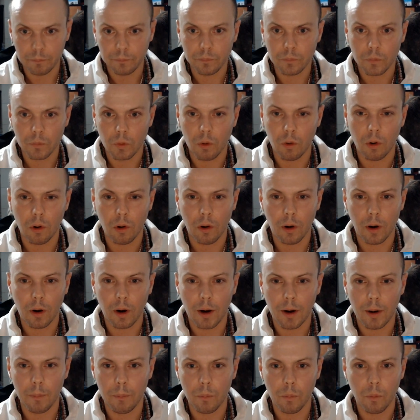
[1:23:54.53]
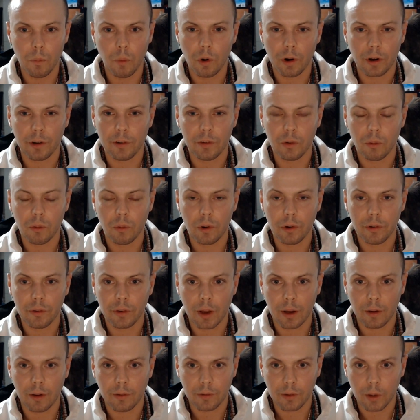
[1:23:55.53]
Or working towards that
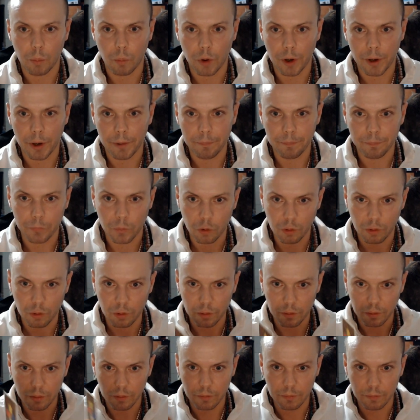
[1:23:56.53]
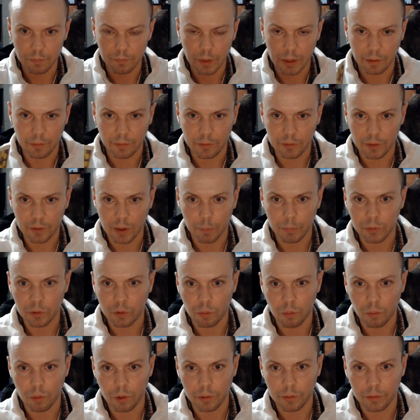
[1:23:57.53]
in some way, or making steps
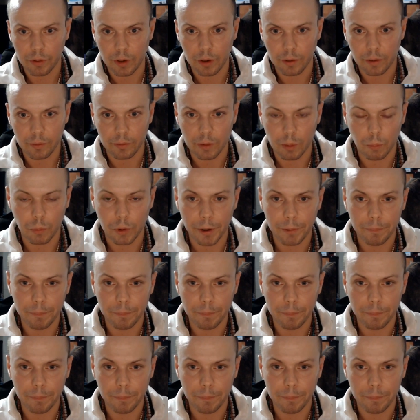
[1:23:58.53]
towards that in some way.